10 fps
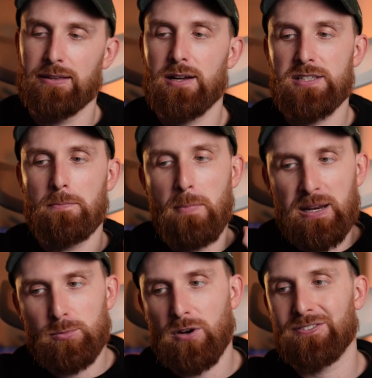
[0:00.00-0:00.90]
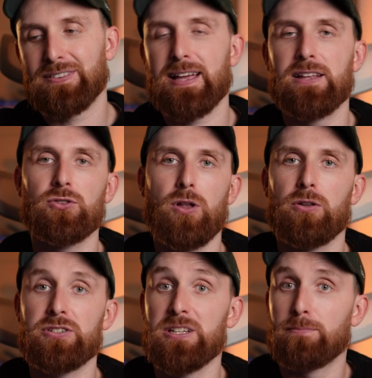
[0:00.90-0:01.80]
there's a minimum of
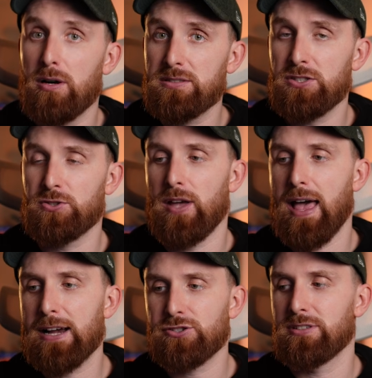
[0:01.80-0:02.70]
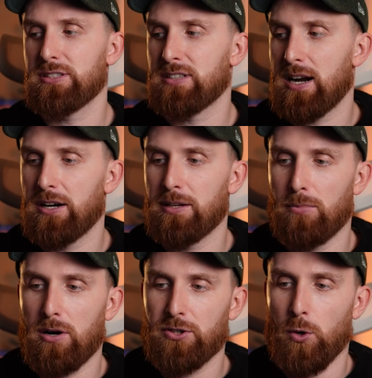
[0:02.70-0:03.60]
$10 deposits to actually start the
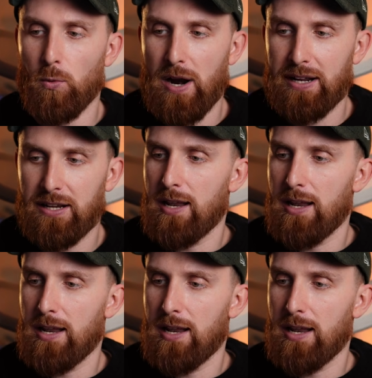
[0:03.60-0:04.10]
bot running.